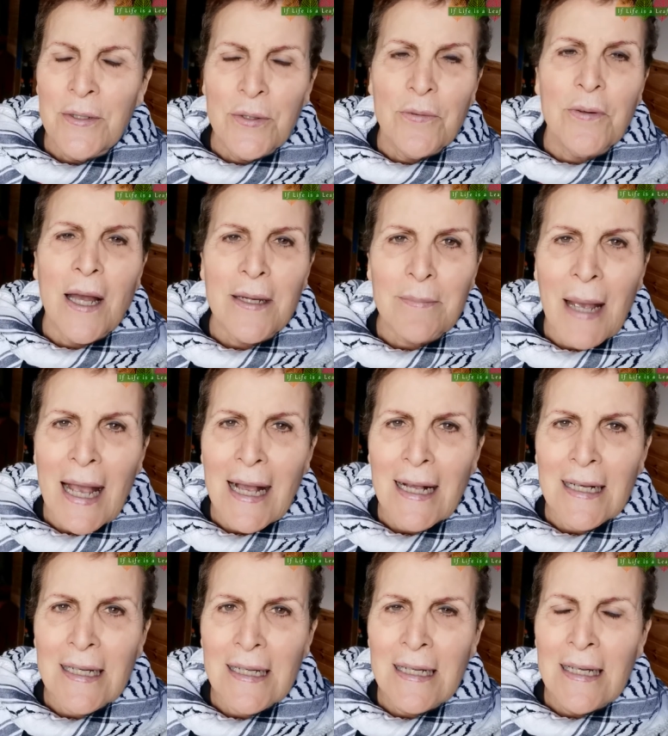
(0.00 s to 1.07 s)
to fight
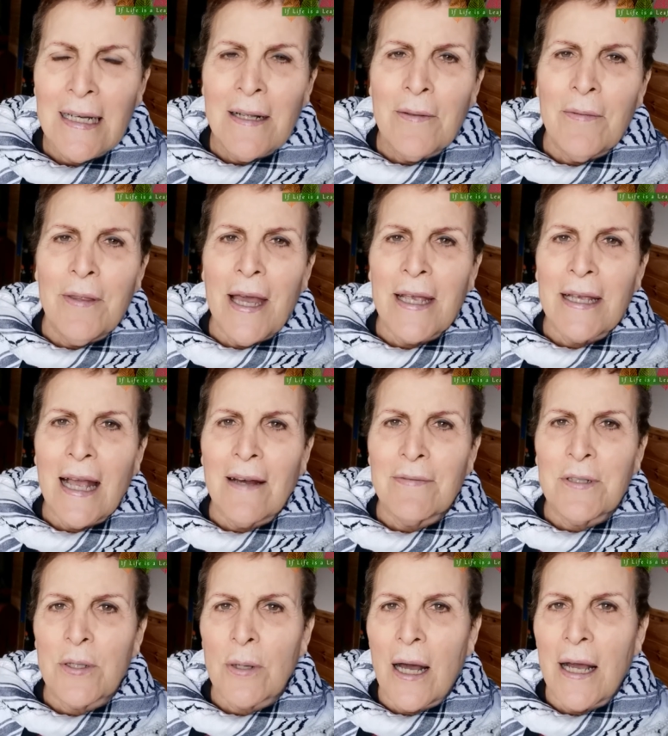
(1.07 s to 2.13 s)
back. They
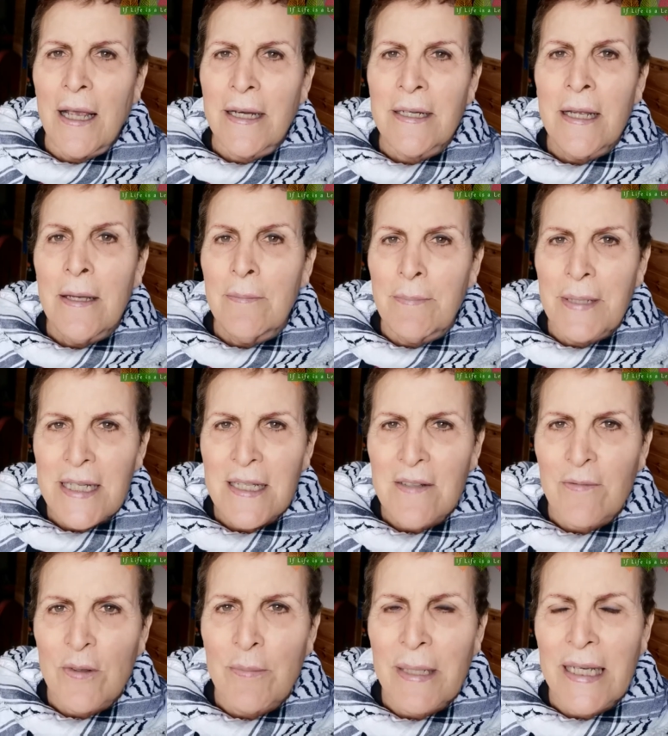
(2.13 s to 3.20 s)
have tried
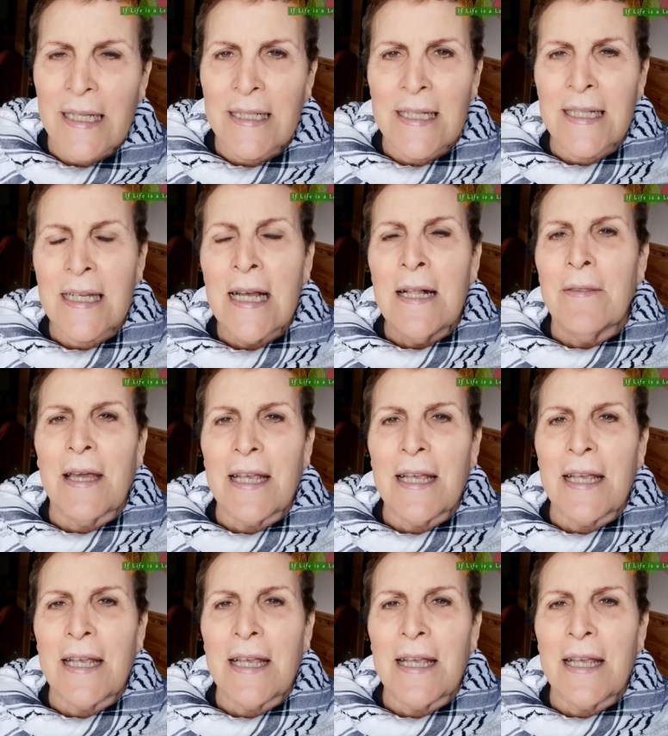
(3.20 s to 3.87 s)
peaceful means.